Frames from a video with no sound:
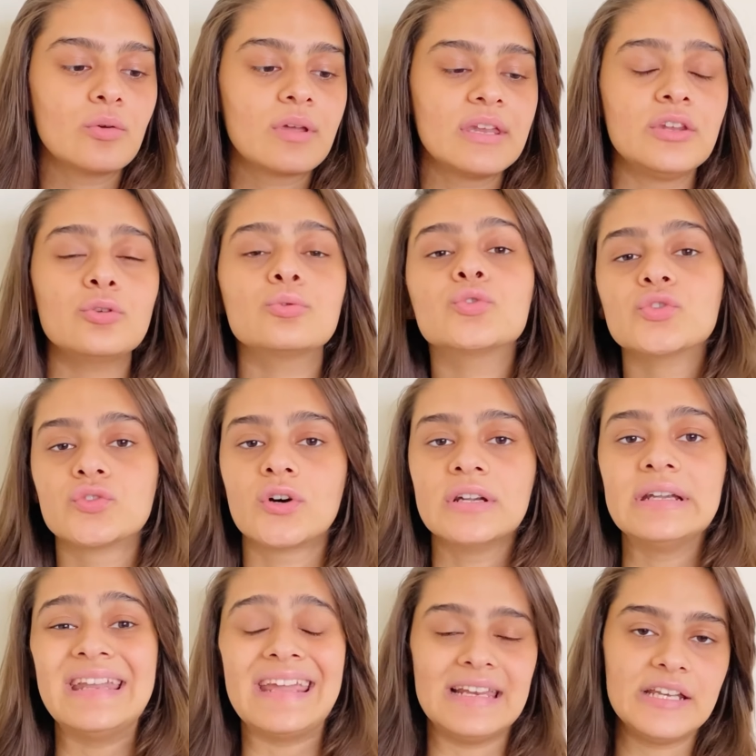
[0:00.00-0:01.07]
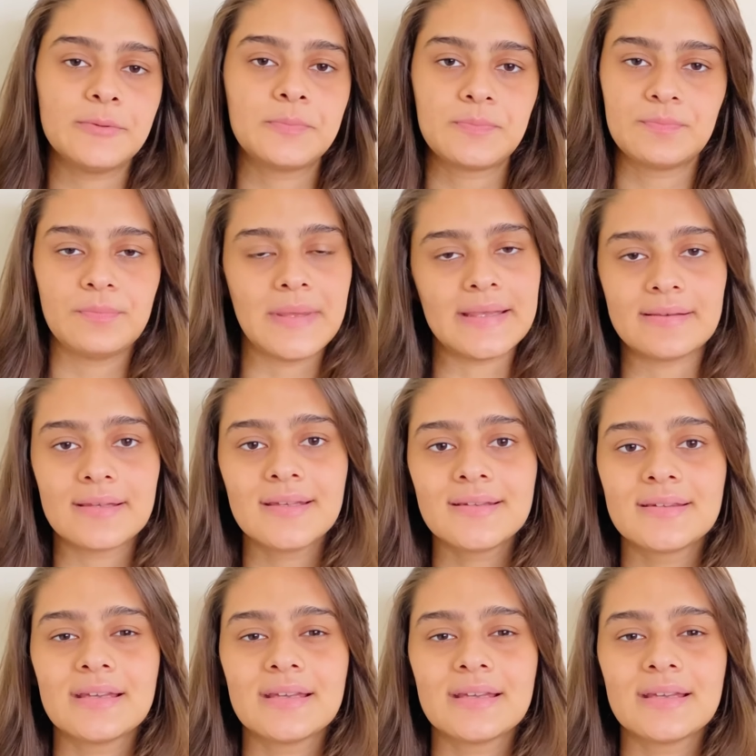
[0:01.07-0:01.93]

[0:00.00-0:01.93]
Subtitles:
can use on daily basis.